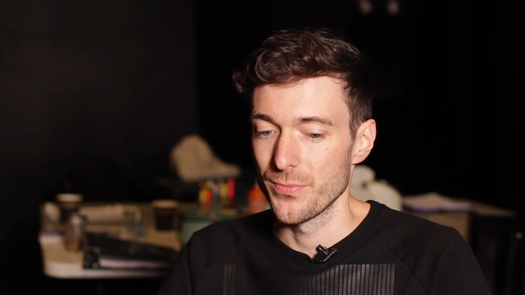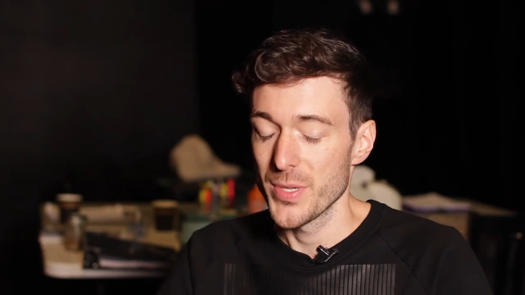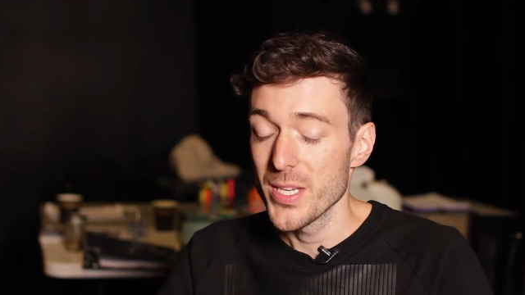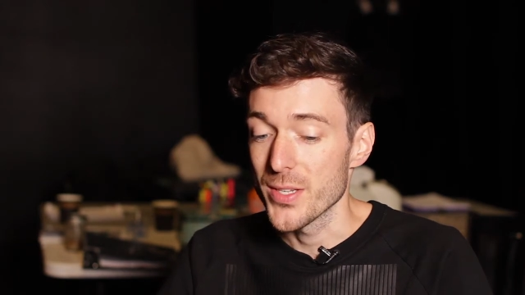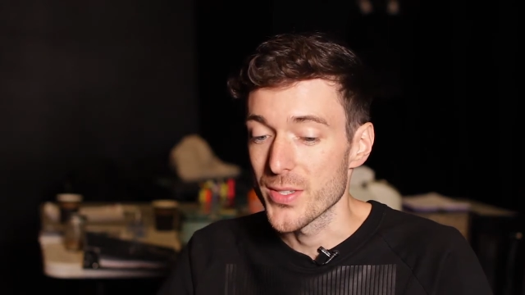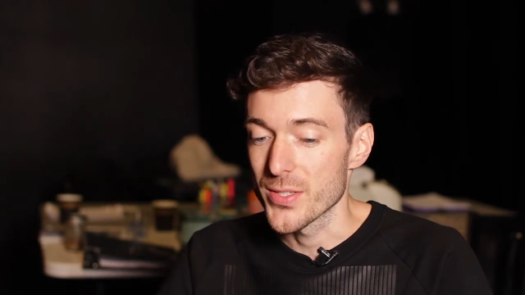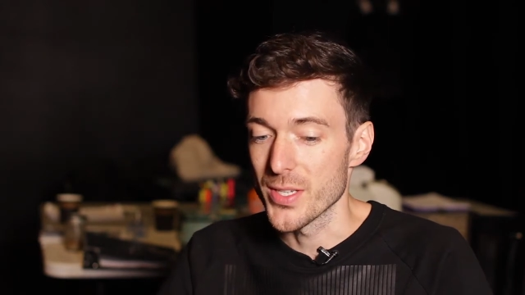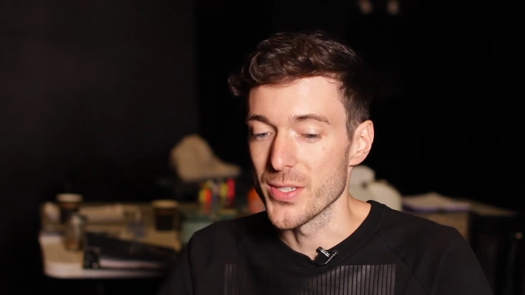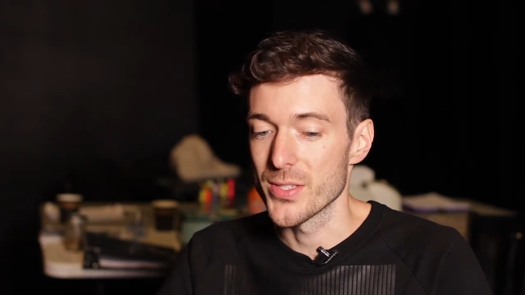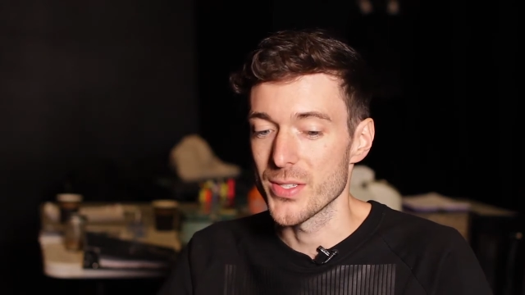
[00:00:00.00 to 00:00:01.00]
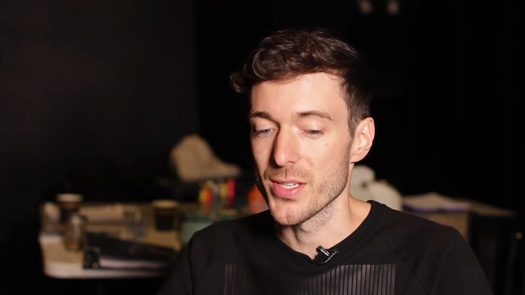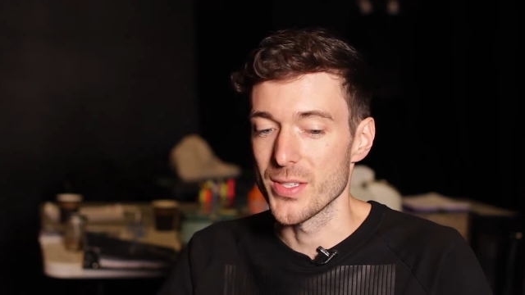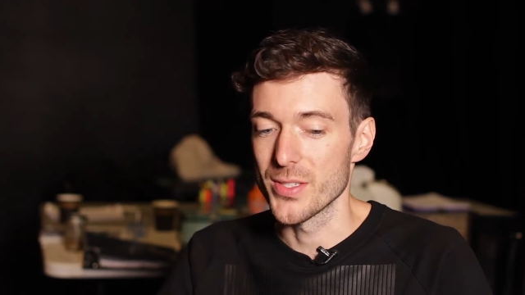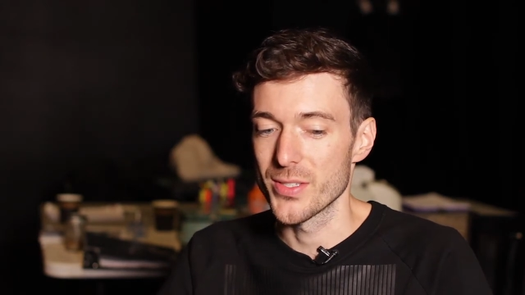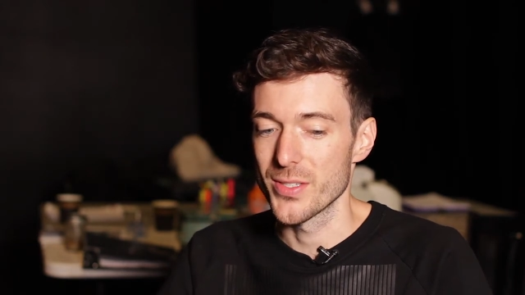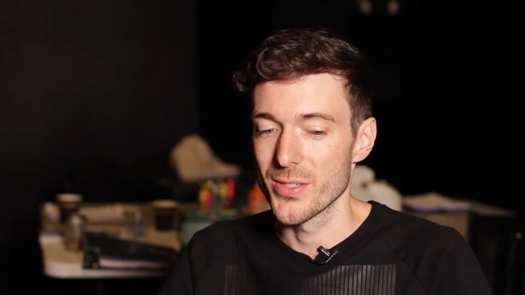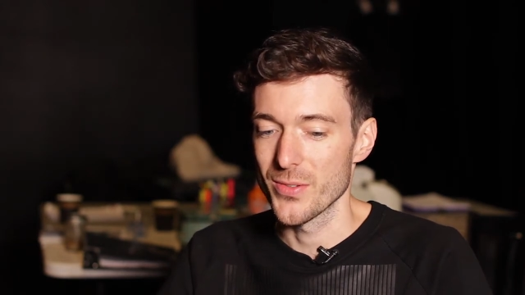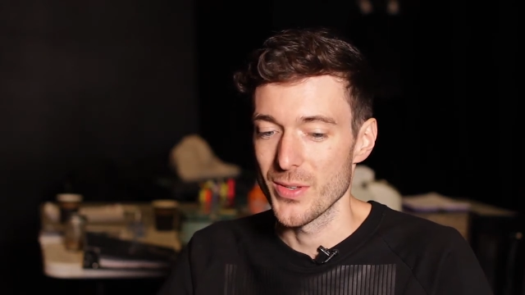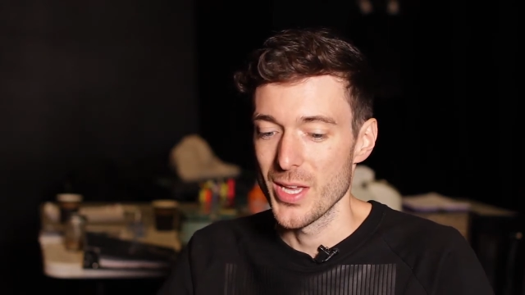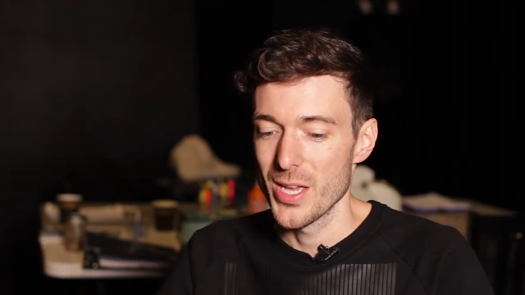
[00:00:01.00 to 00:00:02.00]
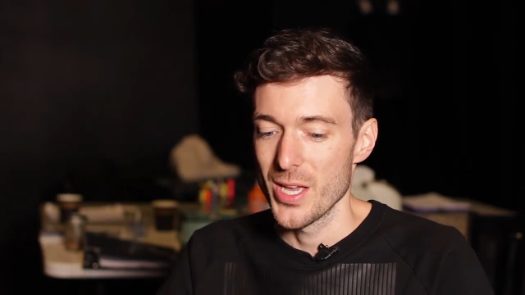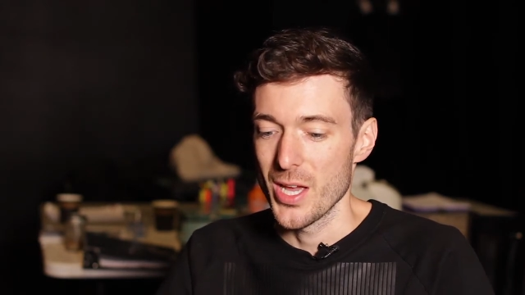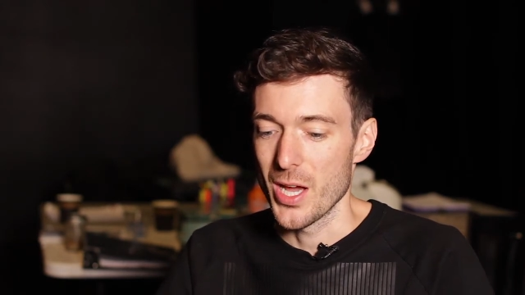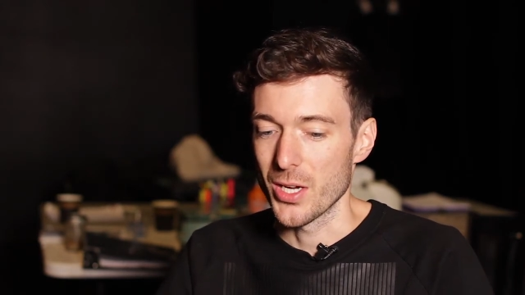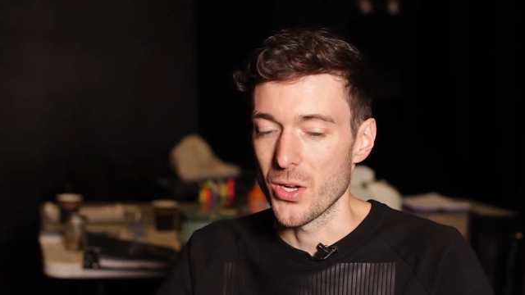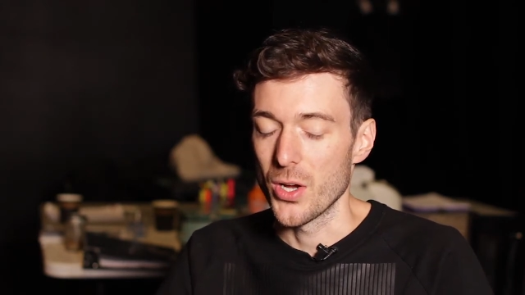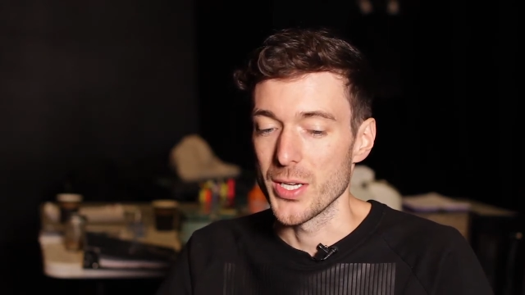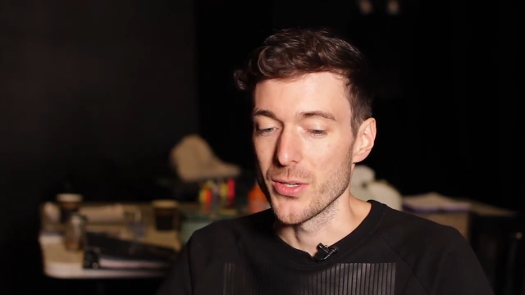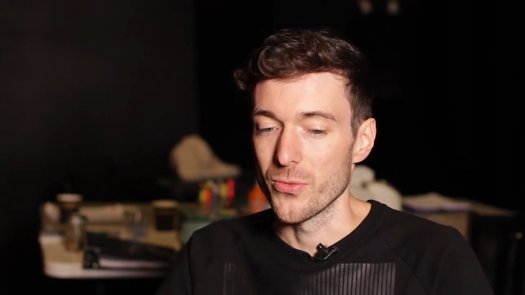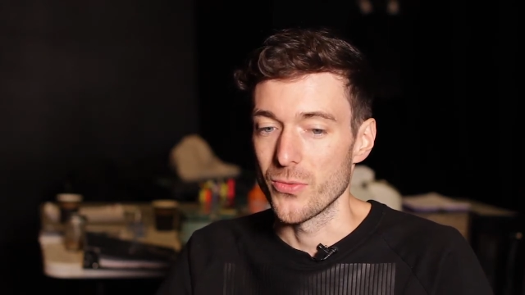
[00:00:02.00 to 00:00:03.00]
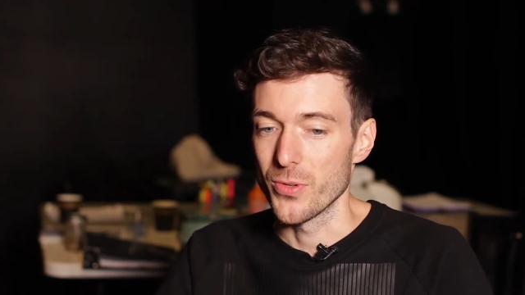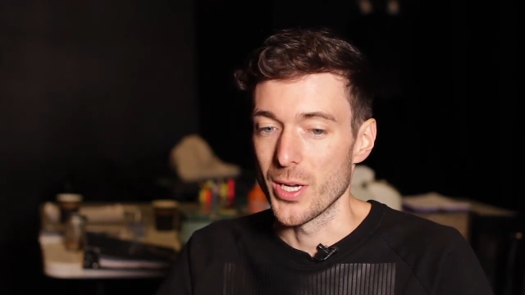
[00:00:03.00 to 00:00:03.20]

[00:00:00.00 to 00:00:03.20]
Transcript: piece is a kind of